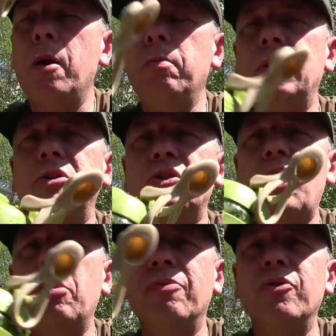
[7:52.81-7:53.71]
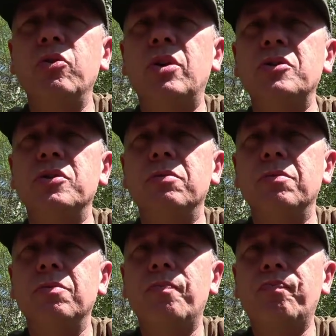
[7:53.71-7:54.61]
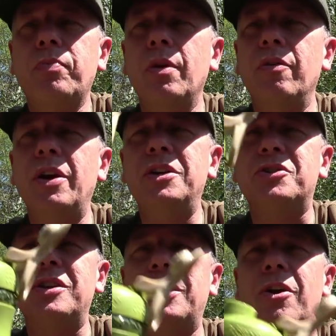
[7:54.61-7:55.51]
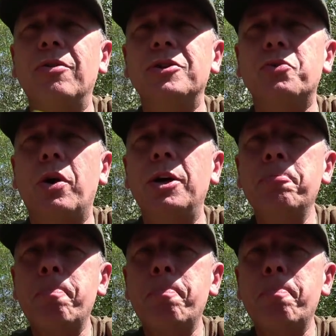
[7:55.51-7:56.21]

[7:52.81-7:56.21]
But I just hope food doesn't eventually go this way.